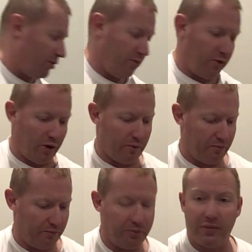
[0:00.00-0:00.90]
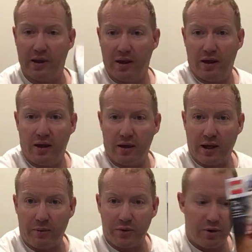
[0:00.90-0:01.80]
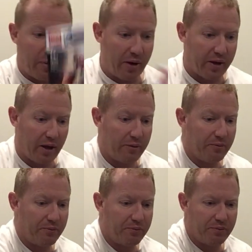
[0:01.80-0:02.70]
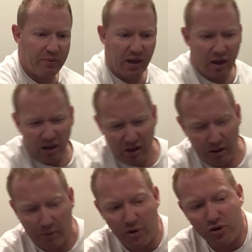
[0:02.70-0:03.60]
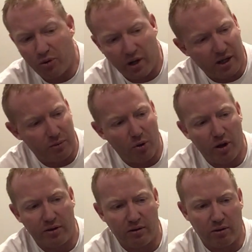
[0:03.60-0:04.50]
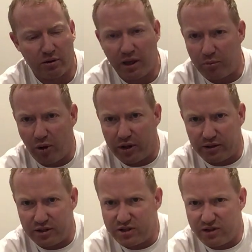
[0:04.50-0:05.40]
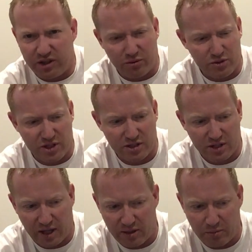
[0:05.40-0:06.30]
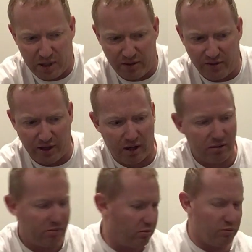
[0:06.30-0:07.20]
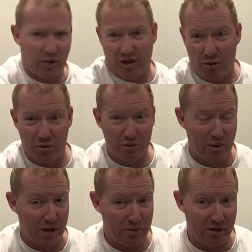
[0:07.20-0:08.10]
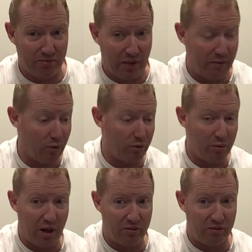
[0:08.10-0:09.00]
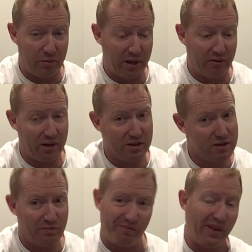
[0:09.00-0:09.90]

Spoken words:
We've got Captain America. I'm not sure why I kept buying these. I think it was just to get the minifigure. My goal was maybe have all the Marvel minifigures.